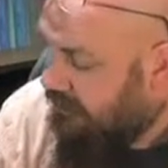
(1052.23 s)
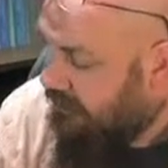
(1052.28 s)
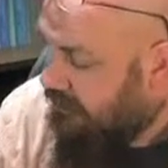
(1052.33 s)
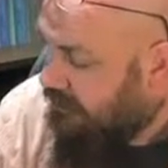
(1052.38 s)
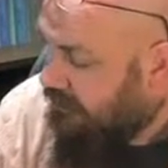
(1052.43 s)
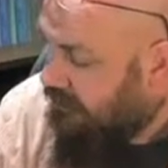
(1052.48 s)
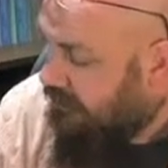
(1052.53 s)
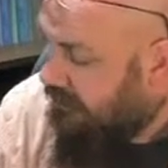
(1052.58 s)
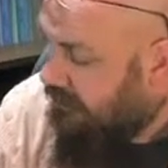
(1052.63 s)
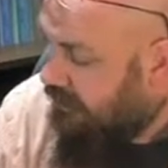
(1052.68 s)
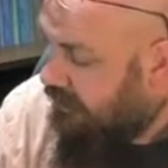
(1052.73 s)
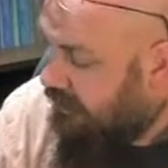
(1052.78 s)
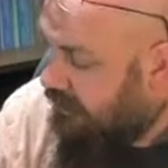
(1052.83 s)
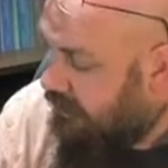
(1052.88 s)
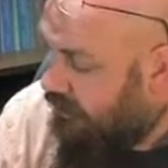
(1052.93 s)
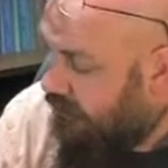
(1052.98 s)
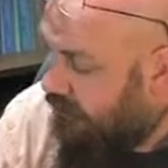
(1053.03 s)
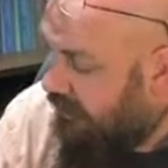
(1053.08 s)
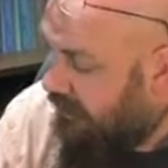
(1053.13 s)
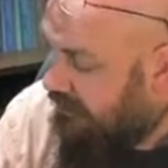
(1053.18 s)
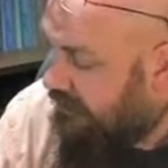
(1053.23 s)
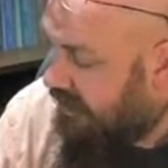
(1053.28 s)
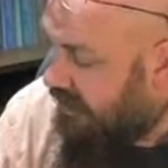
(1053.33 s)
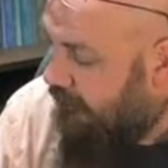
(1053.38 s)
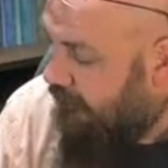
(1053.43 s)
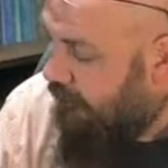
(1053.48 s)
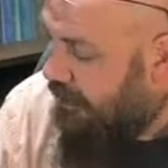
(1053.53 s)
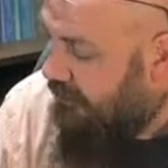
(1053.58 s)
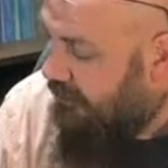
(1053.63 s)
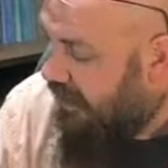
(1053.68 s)
So they
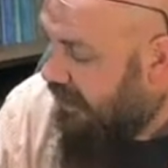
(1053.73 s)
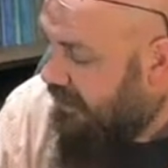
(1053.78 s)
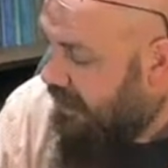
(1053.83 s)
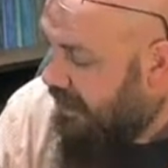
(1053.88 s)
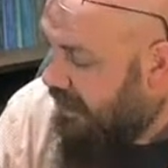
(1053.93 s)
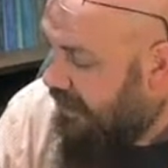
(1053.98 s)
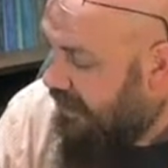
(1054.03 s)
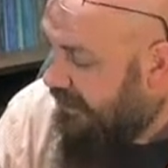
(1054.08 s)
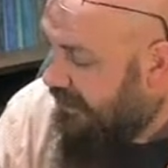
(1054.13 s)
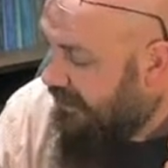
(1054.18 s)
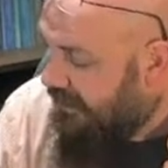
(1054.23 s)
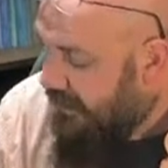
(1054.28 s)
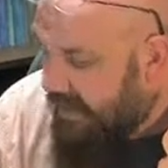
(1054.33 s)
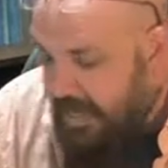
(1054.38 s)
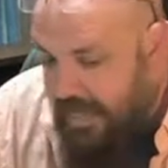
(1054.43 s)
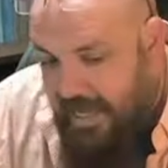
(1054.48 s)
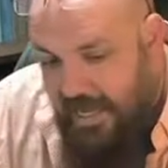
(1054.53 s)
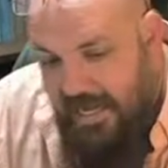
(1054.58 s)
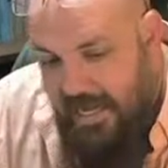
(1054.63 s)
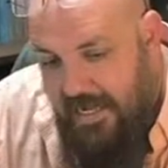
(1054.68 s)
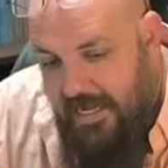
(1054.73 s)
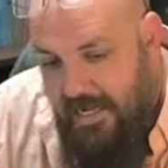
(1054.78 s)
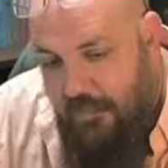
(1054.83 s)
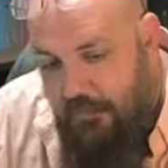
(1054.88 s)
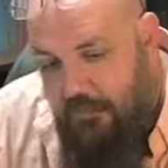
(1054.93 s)
celebrate that night again,